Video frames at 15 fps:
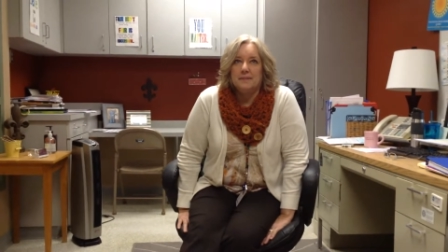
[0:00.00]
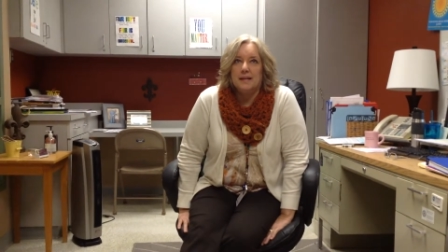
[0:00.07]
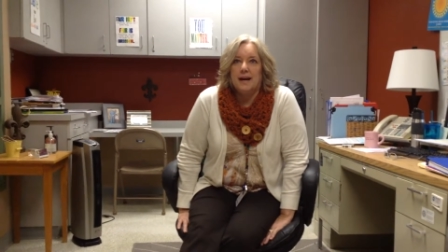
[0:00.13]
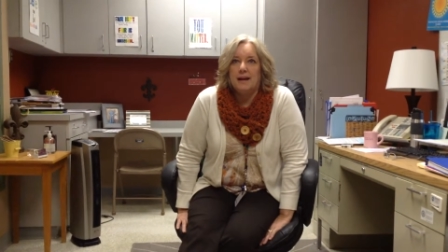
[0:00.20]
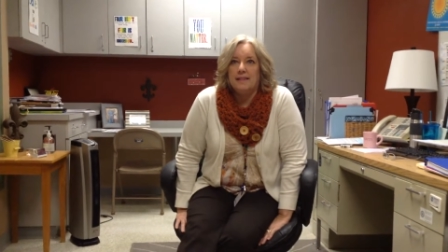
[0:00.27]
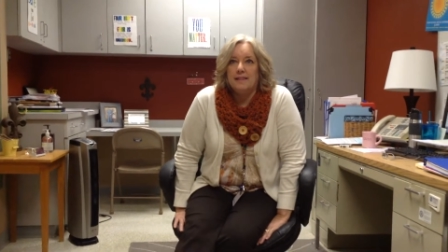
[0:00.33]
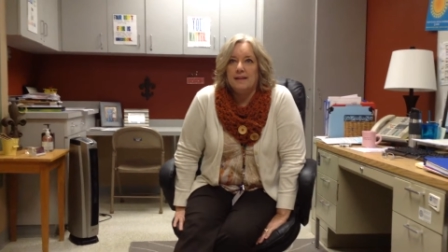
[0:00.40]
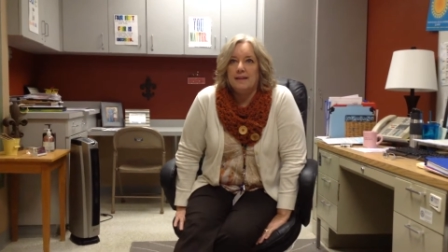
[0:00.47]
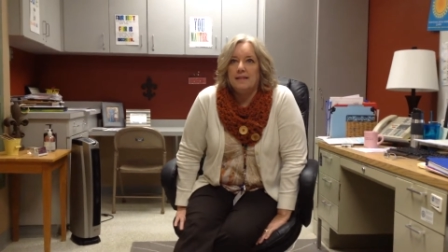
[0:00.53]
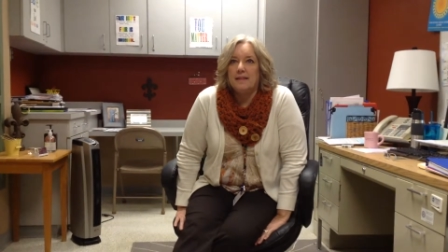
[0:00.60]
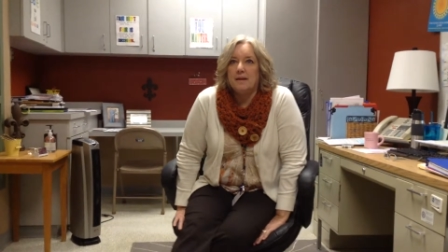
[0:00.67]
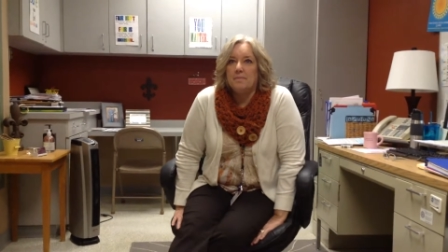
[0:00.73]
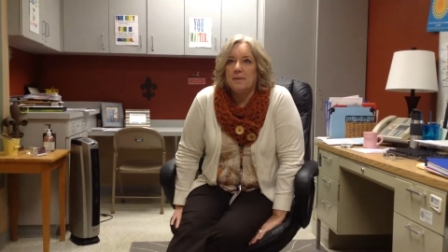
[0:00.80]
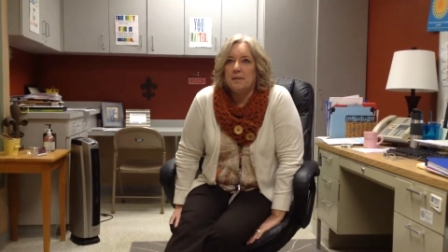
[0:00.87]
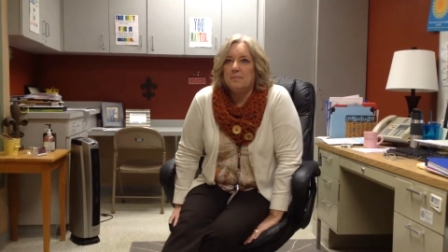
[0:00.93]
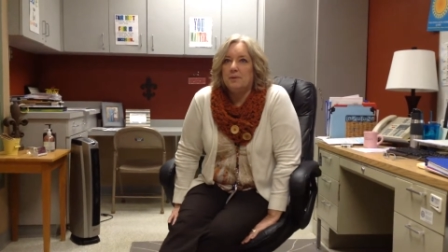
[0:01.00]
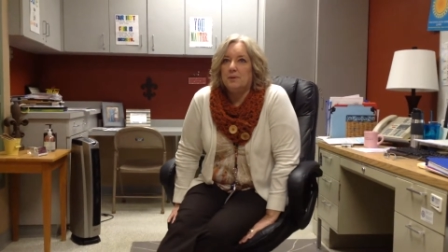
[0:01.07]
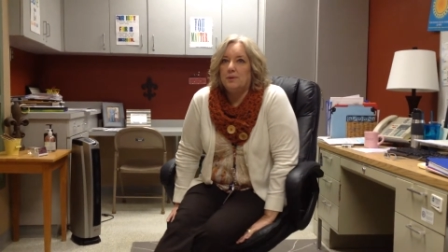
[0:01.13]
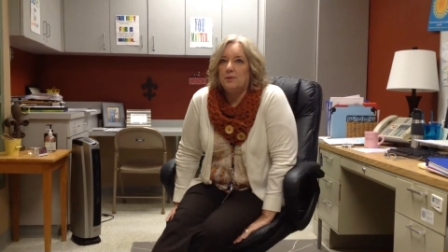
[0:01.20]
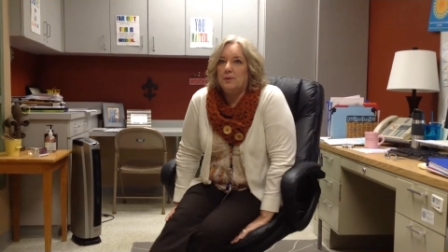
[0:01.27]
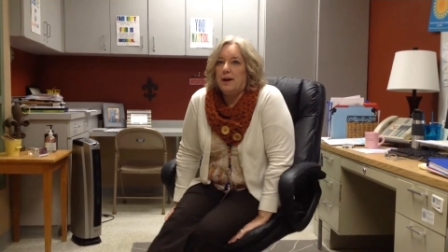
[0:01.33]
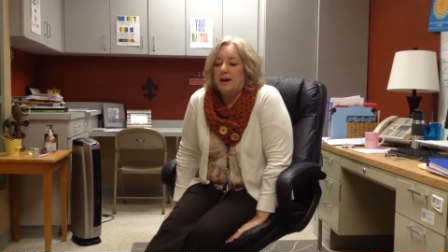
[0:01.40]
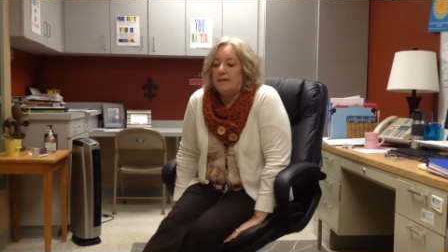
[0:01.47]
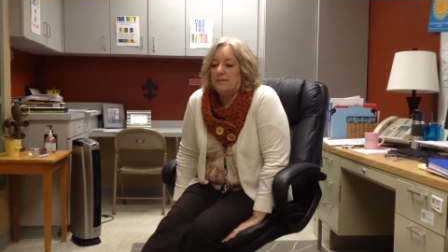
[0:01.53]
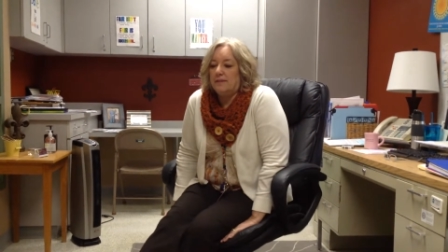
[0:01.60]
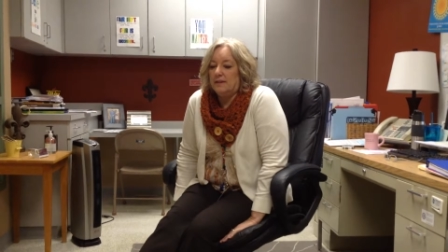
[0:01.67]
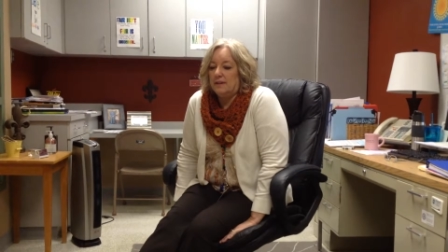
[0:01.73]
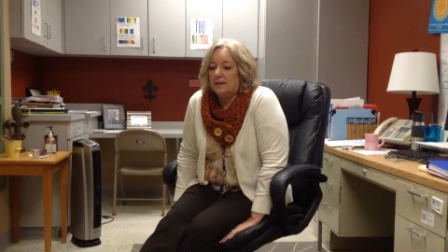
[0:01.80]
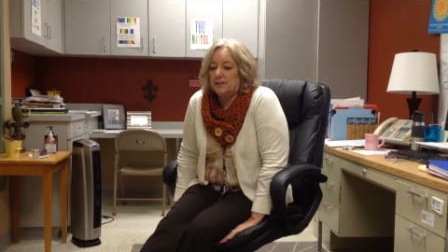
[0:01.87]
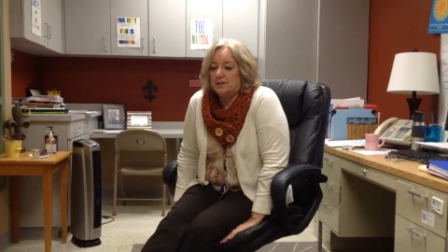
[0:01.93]
I think that people who have
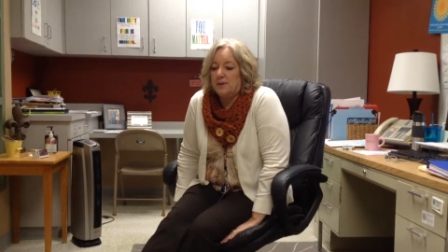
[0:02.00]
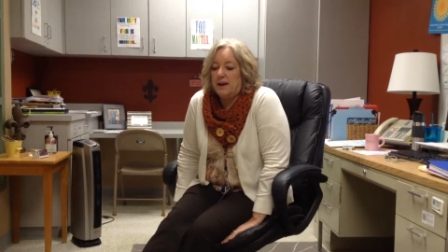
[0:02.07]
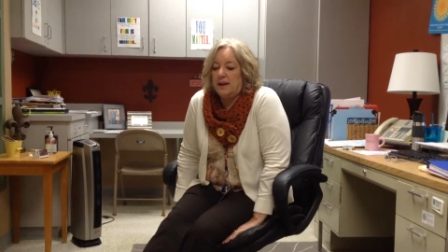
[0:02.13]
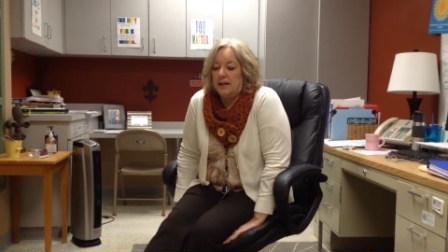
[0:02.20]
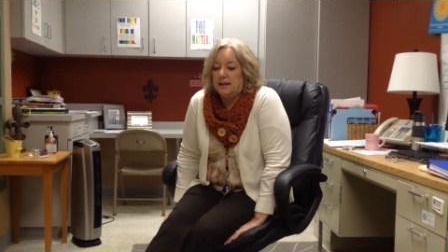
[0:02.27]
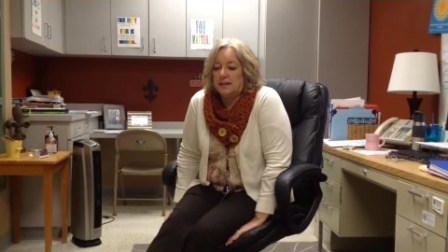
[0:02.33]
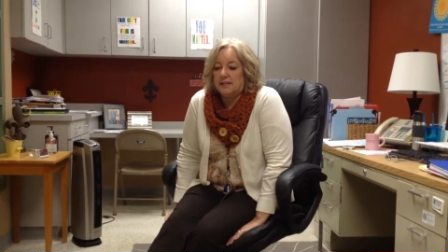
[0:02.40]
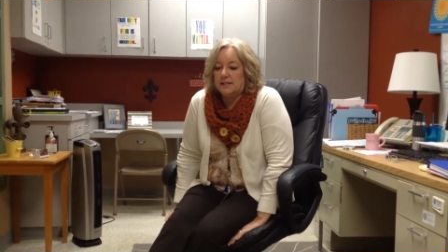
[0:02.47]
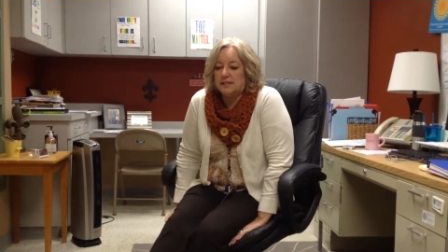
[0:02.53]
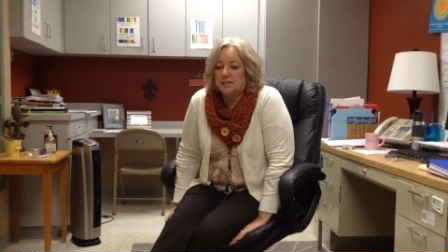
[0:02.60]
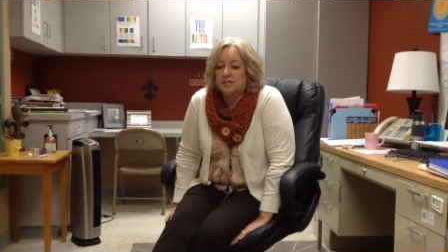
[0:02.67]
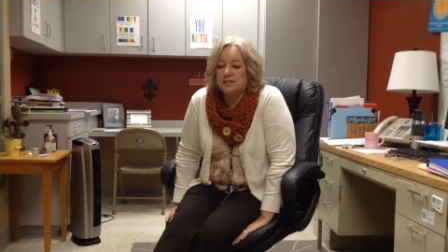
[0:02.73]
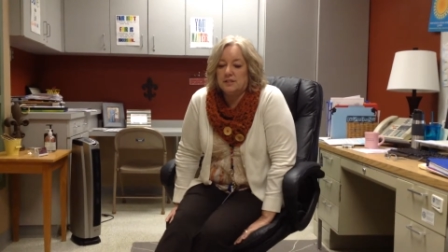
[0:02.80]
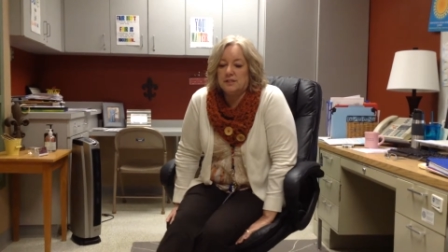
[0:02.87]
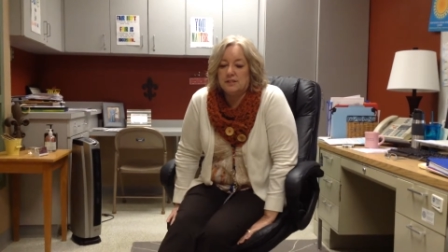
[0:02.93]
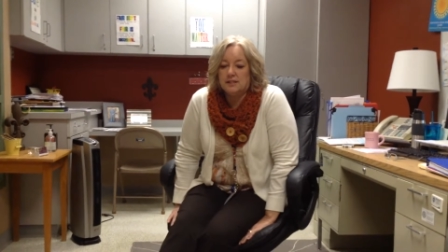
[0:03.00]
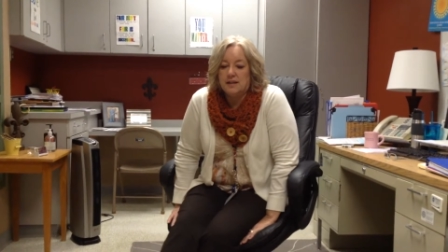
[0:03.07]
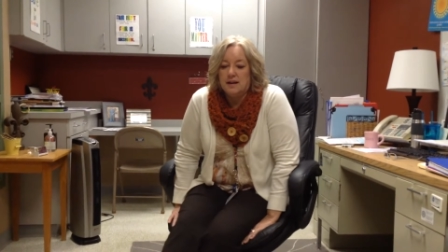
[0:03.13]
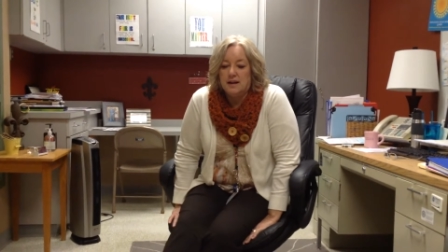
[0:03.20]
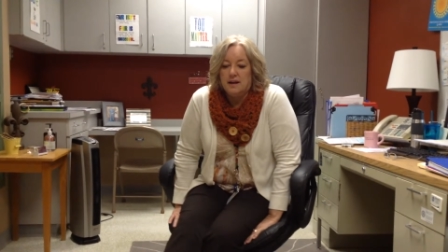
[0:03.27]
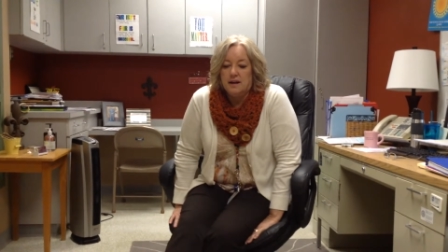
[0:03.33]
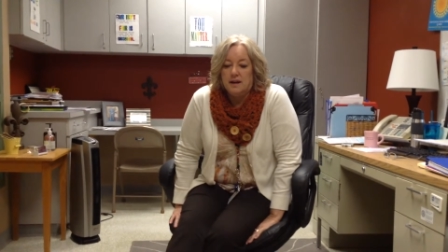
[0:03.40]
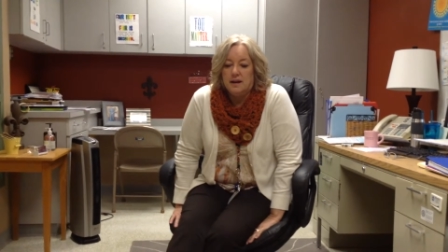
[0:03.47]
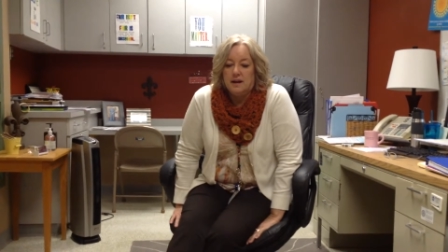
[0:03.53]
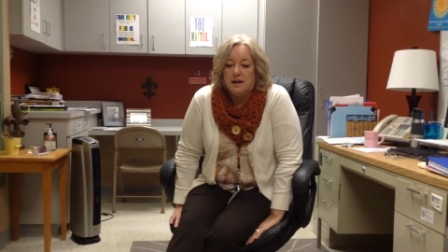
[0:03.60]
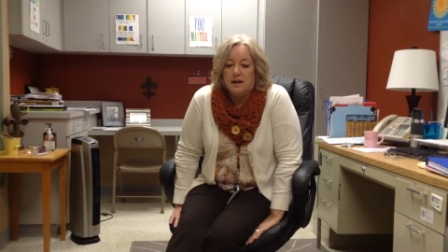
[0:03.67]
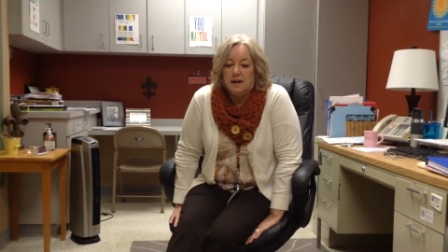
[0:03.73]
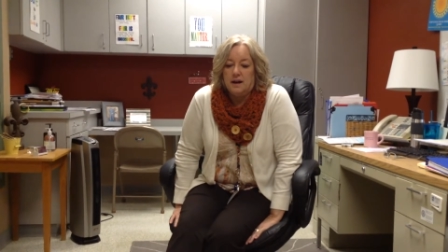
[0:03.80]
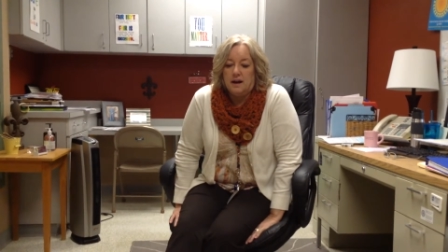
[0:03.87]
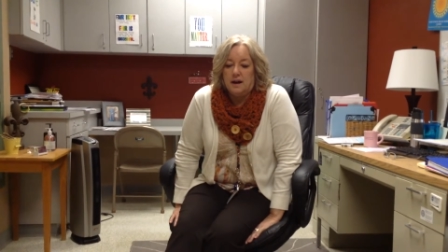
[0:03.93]
electronic addictions
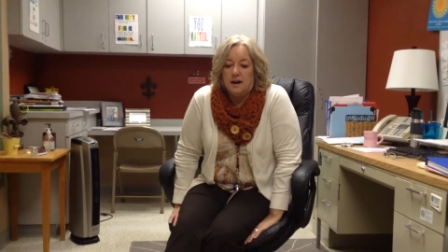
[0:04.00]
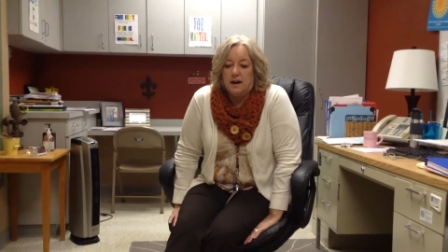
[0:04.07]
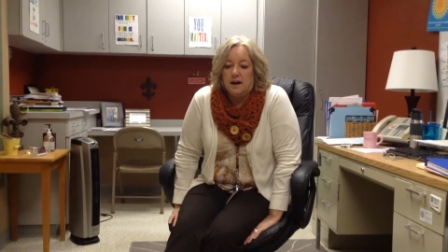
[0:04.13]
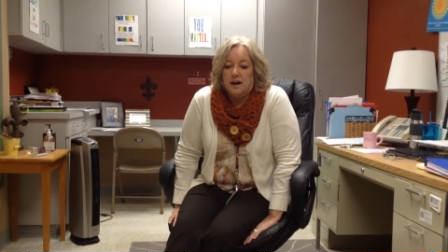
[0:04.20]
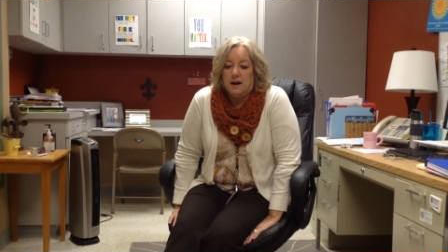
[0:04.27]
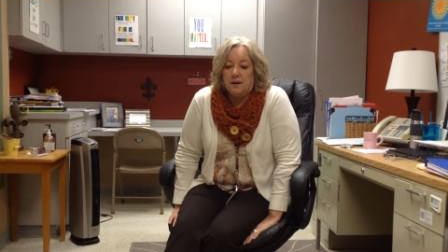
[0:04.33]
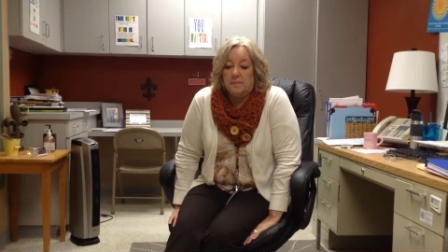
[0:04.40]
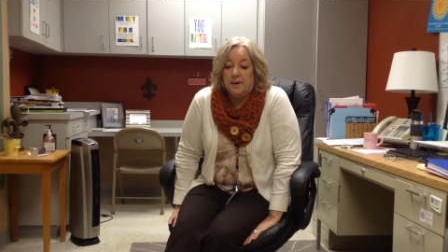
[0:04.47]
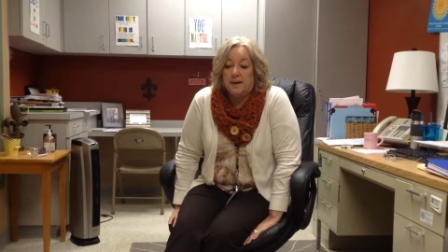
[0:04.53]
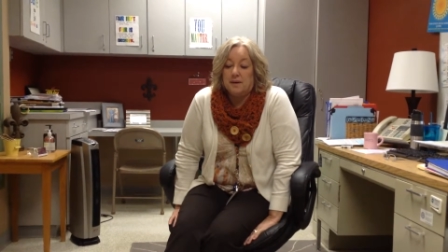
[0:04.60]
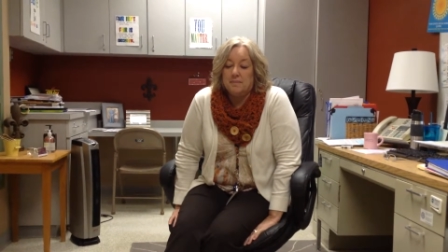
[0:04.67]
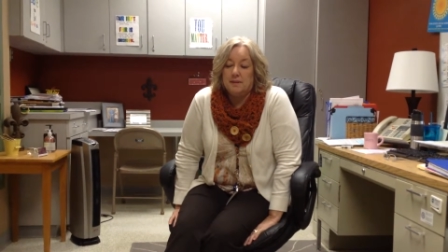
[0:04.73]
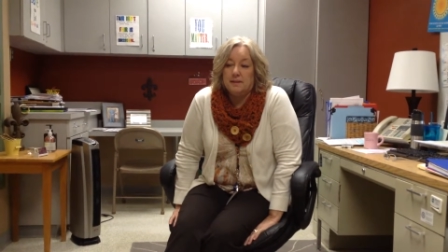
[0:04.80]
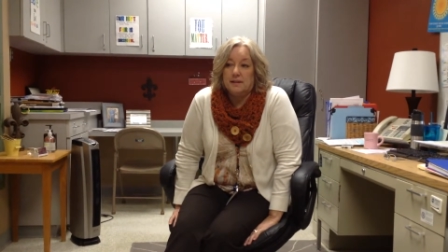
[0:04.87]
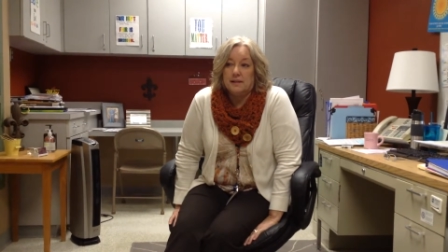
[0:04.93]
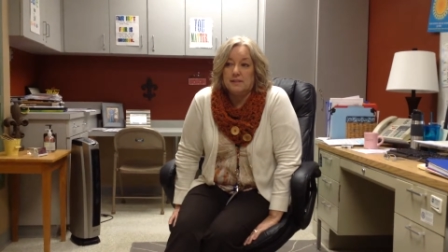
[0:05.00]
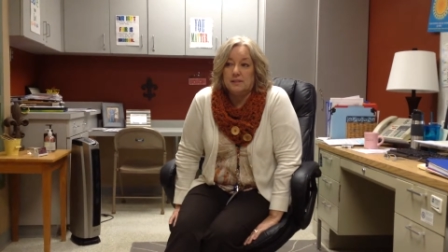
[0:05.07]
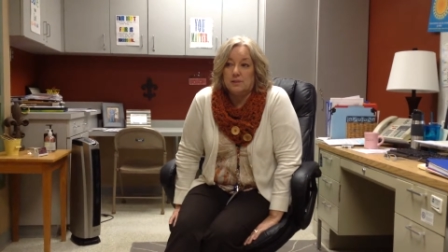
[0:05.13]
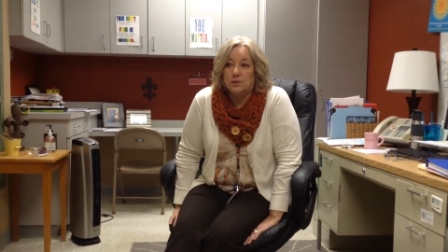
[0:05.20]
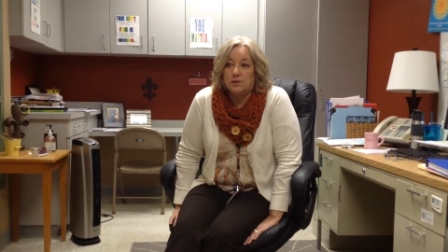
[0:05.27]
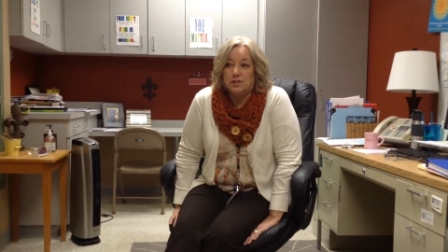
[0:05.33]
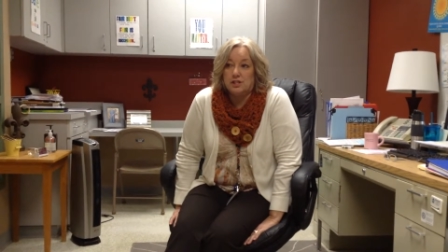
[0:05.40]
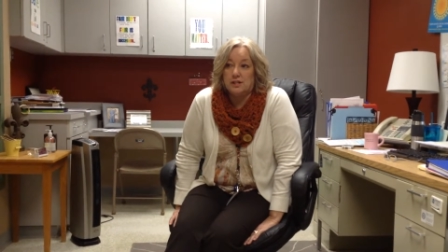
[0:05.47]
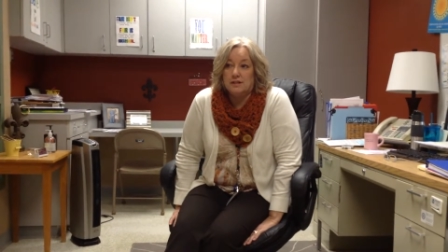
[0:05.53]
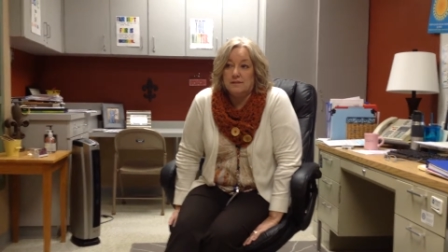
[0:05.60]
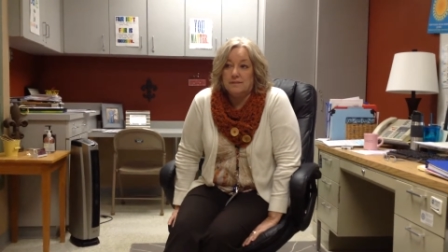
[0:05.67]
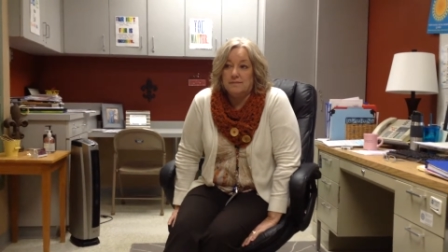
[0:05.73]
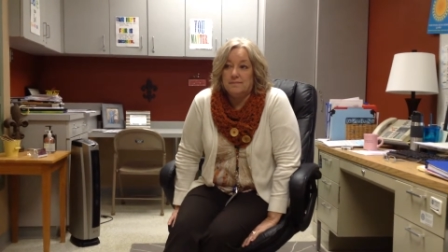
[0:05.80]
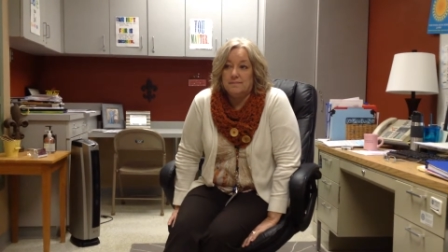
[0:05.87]
are becoming less social.